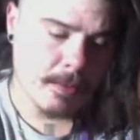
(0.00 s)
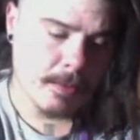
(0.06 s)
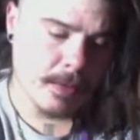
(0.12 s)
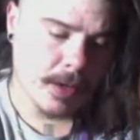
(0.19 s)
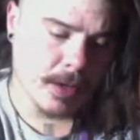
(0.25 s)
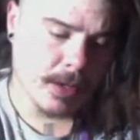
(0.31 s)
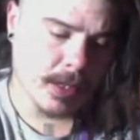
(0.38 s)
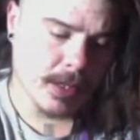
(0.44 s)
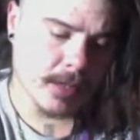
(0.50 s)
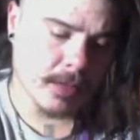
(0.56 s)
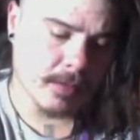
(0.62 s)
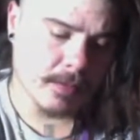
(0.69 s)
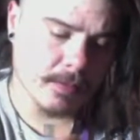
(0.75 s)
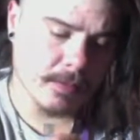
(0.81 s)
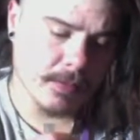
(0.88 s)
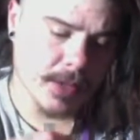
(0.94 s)
But I'm going
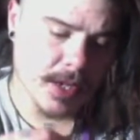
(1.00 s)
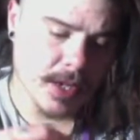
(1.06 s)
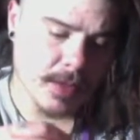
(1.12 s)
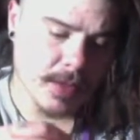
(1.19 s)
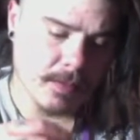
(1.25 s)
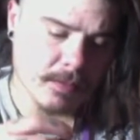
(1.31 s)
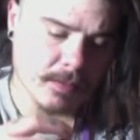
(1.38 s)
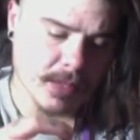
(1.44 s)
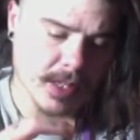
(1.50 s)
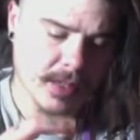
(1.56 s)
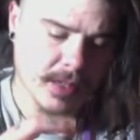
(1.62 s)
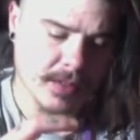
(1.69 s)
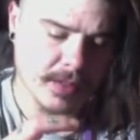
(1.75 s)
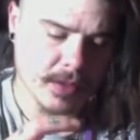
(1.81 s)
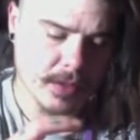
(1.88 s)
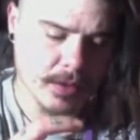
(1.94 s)
to, let it
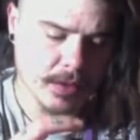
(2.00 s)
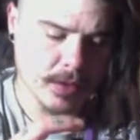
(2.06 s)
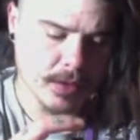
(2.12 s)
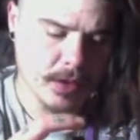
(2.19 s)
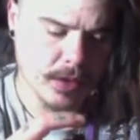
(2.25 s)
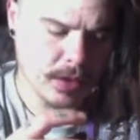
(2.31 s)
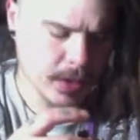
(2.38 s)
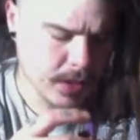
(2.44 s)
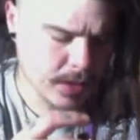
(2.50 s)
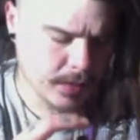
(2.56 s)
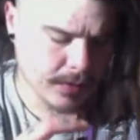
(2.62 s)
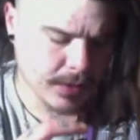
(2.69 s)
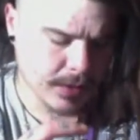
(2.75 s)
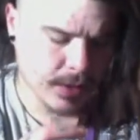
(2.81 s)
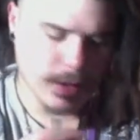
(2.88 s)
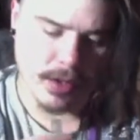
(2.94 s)
soak. Oh yeah,
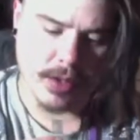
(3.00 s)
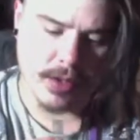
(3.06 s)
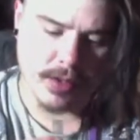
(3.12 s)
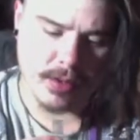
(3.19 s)
very nice.